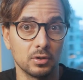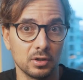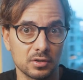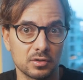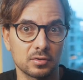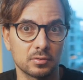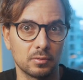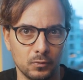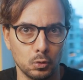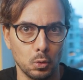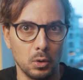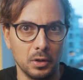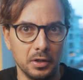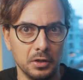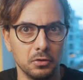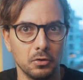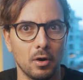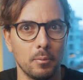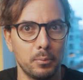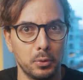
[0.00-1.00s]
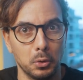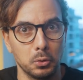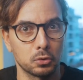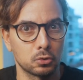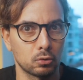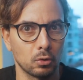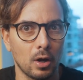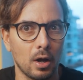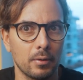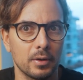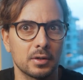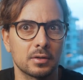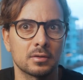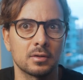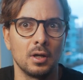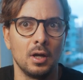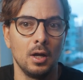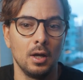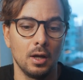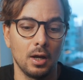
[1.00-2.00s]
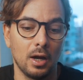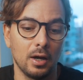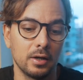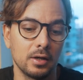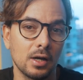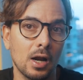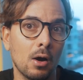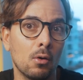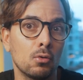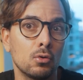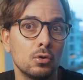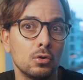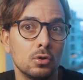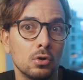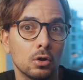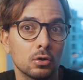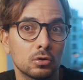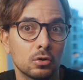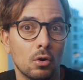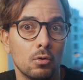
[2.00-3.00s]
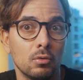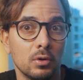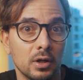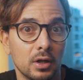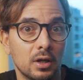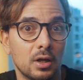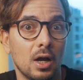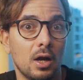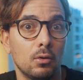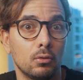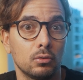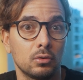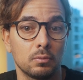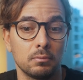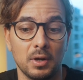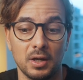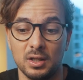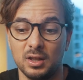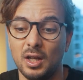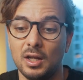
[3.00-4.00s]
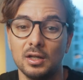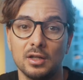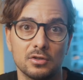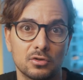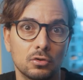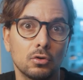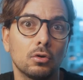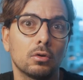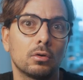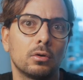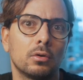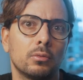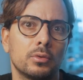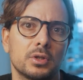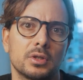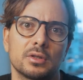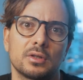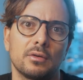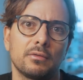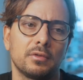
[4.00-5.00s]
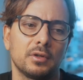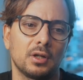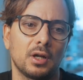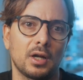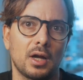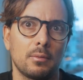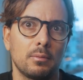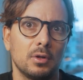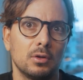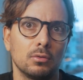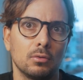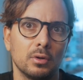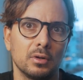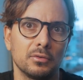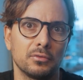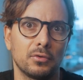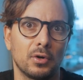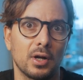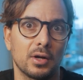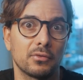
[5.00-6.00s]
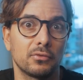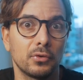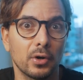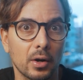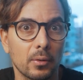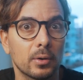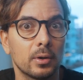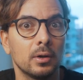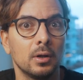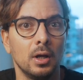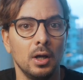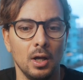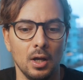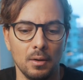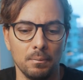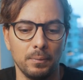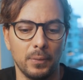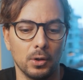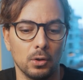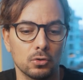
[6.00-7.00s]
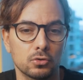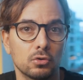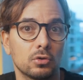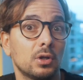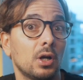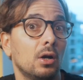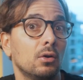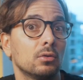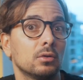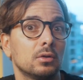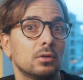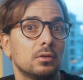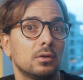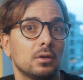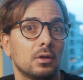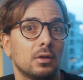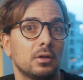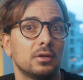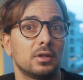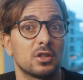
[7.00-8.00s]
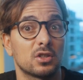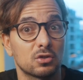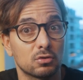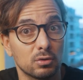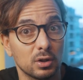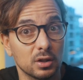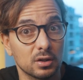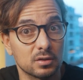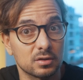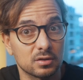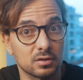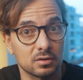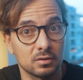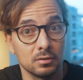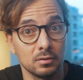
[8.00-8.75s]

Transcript: this Duolingo approach to habits, I now not only count my daily score, which is something I have been doing for like forever, but also count the streaks,